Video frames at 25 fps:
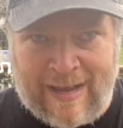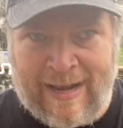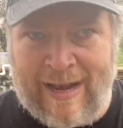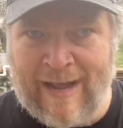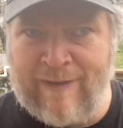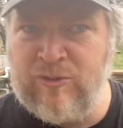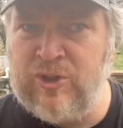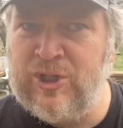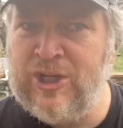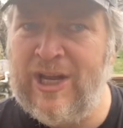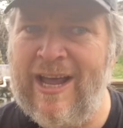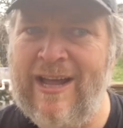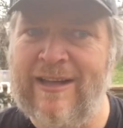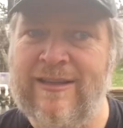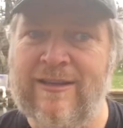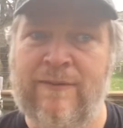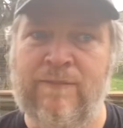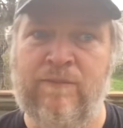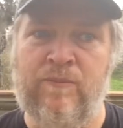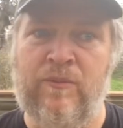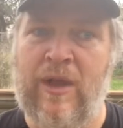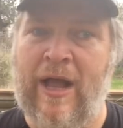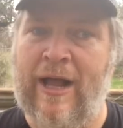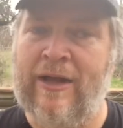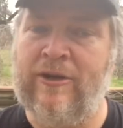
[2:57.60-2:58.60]
I've checked,
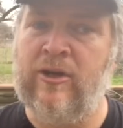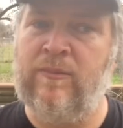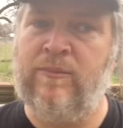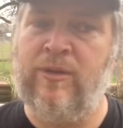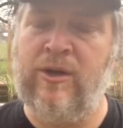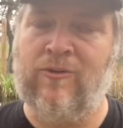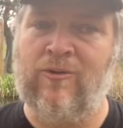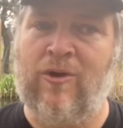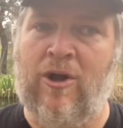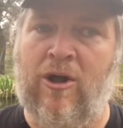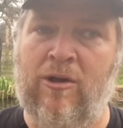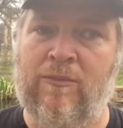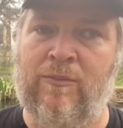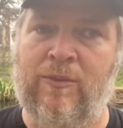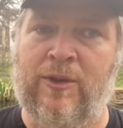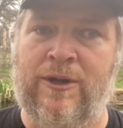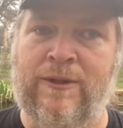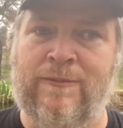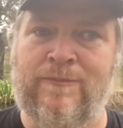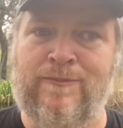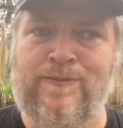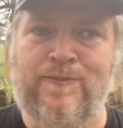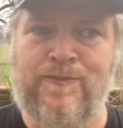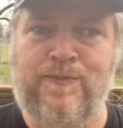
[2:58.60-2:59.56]
and I could be wrong, but